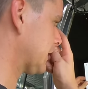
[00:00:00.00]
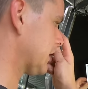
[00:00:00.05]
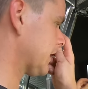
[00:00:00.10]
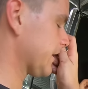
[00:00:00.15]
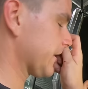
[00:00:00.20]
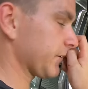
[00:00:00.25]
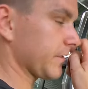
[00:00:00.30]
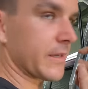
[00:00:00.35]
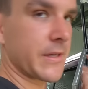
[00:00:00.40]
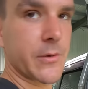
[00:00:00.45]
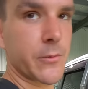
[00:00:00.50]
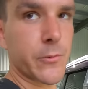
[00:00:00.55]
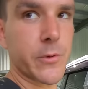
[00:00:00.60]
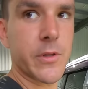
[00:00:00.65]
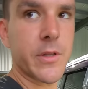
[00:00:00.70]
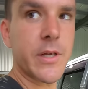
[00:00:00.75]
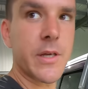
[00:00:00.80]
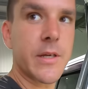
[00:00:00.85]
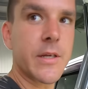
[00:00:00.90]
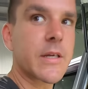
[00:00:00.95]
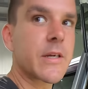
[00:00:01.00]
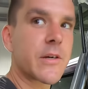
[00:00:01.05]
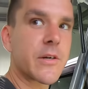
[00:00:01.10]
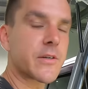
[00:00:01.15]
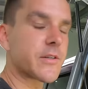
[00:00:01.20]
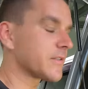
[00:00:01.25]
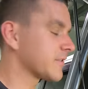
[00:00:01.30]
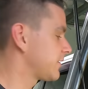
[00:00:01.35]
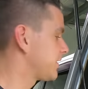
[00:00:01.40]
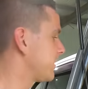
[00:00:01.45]
I don't think it will,
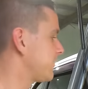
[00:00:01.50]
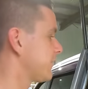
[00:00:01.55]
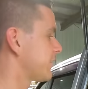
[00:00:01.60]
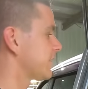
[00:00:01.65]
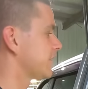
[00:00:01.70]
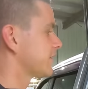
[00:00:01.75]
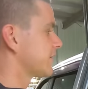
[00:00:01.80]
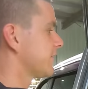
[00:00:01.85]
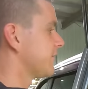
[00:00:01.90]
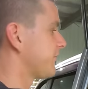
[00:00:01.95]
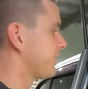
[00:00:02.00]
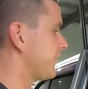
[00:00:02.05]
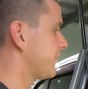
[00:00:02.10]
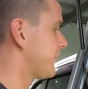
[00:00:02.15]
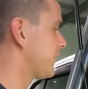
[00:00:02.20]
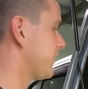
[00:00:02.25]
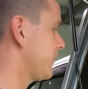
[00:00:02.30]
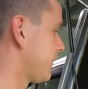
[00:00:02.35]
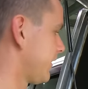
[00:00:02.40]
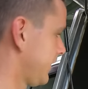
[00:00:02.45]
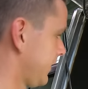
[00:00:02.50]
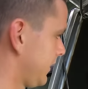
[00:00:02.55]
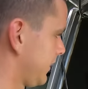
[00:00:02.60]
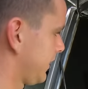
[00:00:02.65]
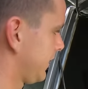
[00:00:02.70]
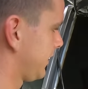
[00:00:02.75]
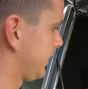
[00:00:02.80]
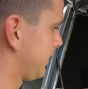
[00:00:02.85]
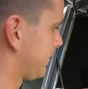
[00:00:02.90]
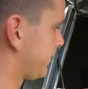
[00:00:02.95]
honestly, I don't think it's going to fit there.
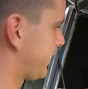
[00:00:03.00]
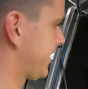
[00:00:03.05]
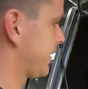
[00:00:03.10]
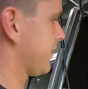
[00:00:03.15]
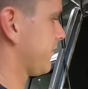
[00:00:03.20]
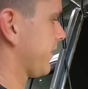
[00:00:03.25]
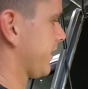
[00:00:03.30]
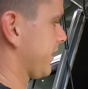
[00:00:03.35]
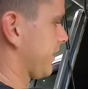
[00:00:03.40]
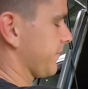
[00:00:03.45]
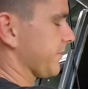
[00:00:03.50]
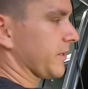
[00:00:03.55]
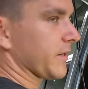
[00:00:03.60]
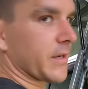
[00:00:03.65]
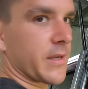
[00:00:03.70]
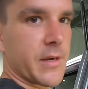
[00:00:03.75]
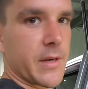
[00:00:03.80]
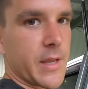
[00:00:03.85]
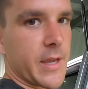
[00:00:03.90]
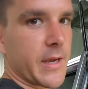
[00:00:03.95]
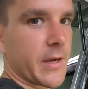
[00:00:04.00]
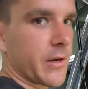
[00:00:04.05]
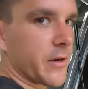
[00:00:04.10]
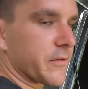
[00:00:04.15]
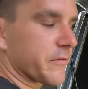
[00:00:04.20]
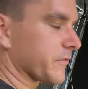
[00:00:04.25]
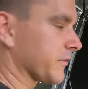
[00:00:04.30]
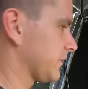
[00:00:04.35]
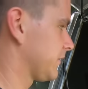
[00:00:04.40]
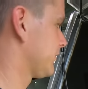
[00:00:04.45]
But anyway, I mean, it can hang
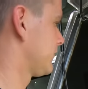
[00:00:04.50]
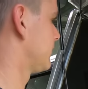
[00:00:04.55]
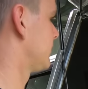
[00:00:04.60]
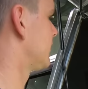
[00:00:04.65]
over.